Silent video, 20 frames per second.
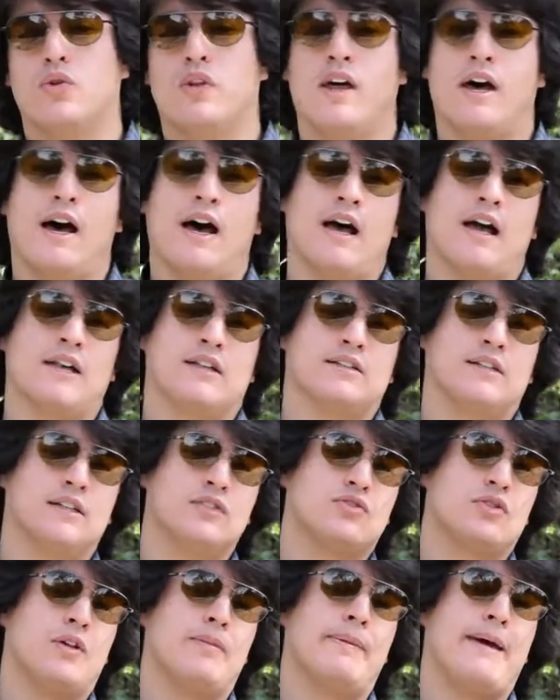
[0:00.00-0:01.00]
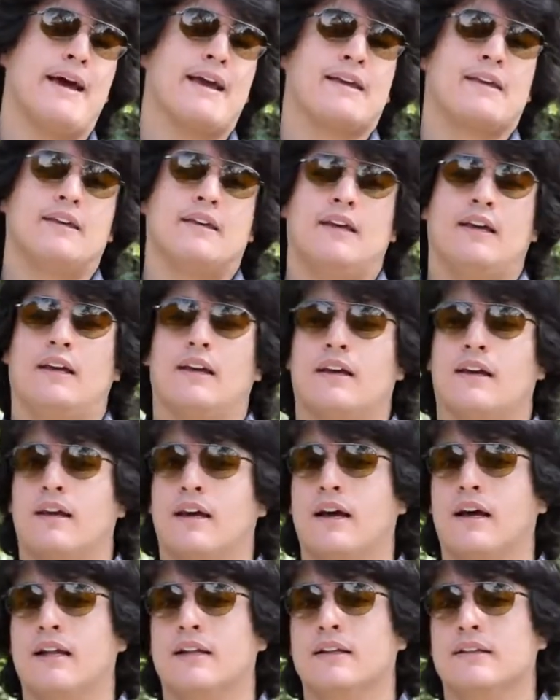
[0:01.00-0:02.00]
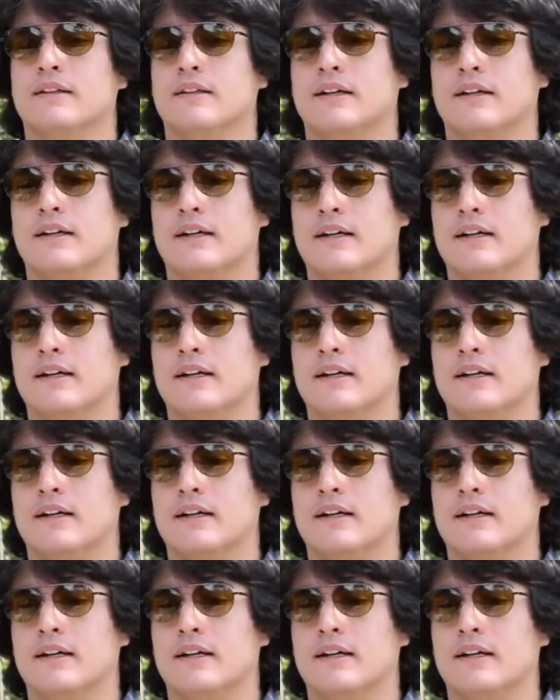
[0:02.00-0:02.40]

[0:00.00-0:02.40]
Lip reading: the central banking and